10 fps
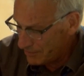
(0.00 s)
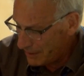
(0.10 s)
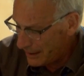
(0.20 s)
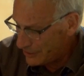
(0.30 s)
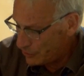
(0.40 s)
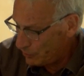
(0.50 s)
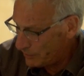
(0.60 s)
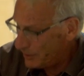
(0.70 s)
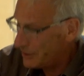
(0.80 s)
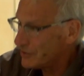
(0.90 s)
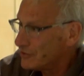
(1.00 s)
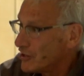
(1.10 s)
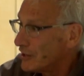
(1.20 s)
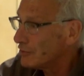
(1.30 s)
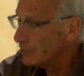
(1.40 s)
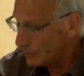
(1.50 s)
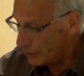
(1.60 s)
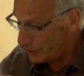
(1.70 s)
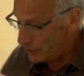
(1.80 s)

apply to human beings in general or only